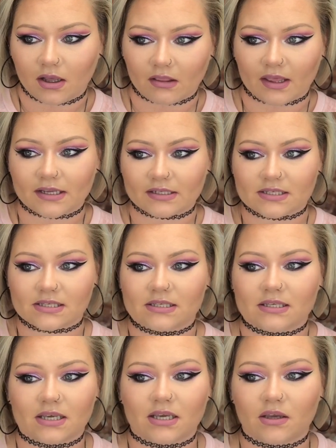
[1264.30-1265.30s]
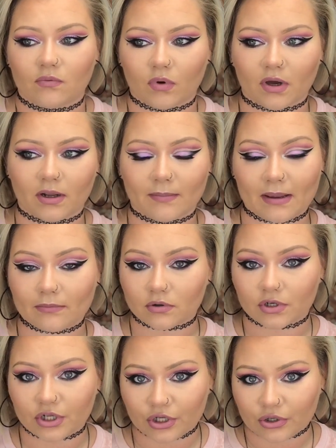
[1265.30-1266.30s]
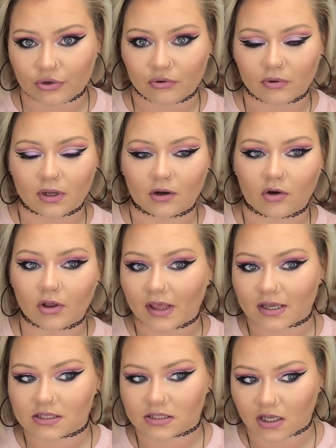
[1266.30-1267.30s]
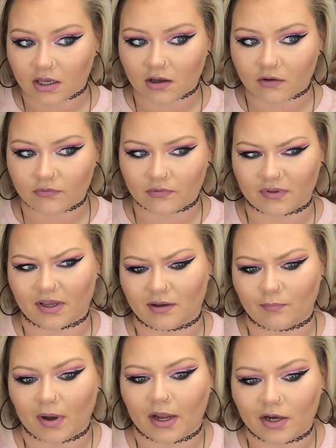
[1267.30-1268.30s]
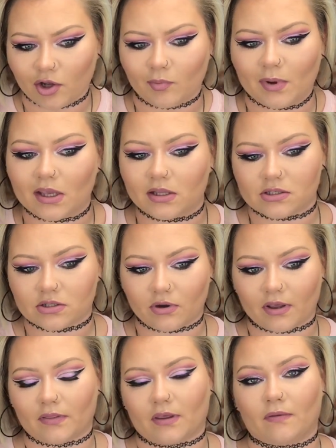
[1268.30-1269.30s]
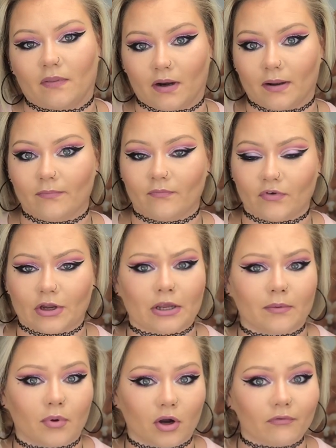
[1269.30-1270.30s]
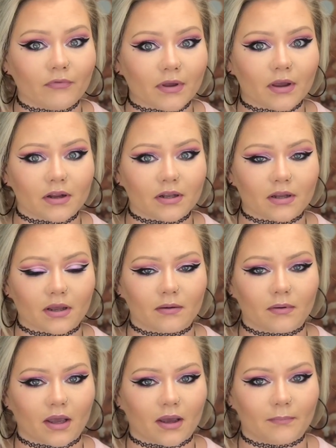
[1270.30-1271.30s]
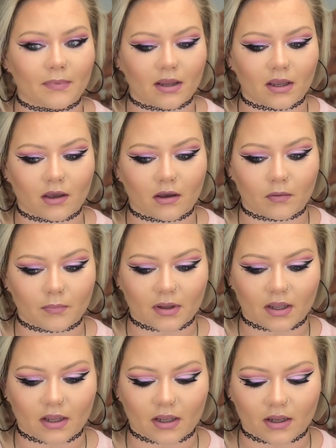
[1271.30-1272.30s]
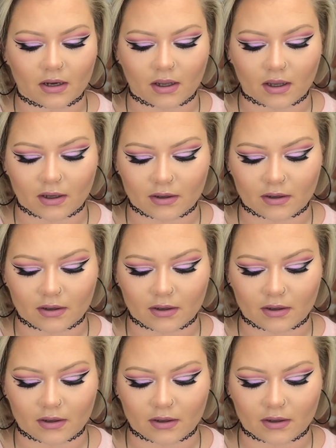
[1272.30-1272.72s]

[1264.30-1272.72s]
I like to see what I'm able to do and all that stuff. Like, by no means do I think that I'm freaking perfect at makeup and